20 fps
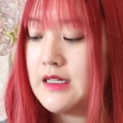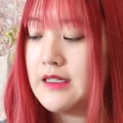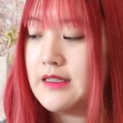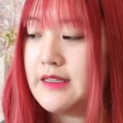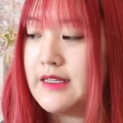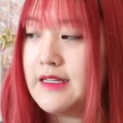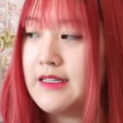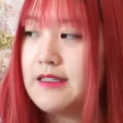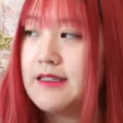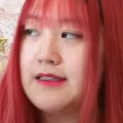
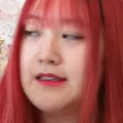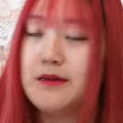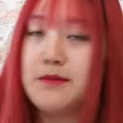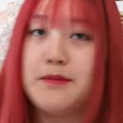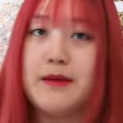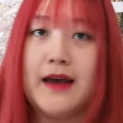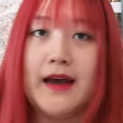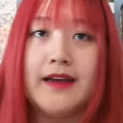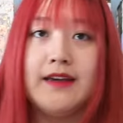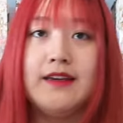this
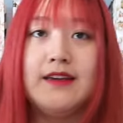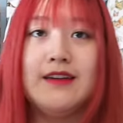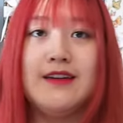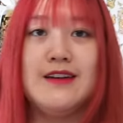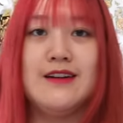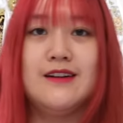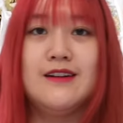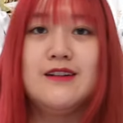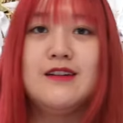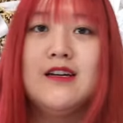bag
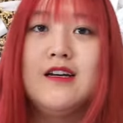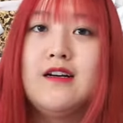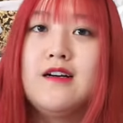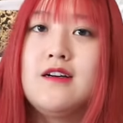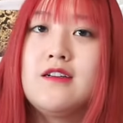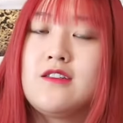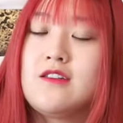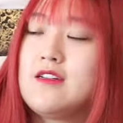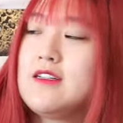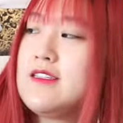here.
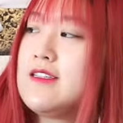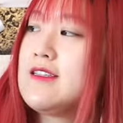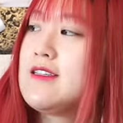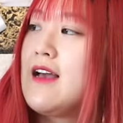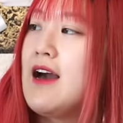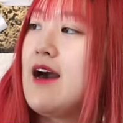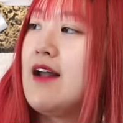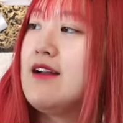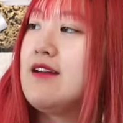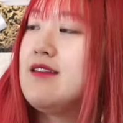So this is
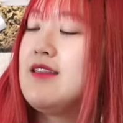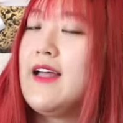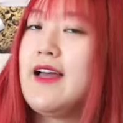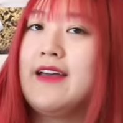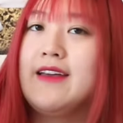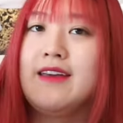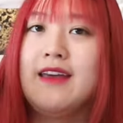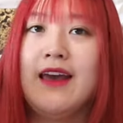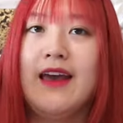kind of like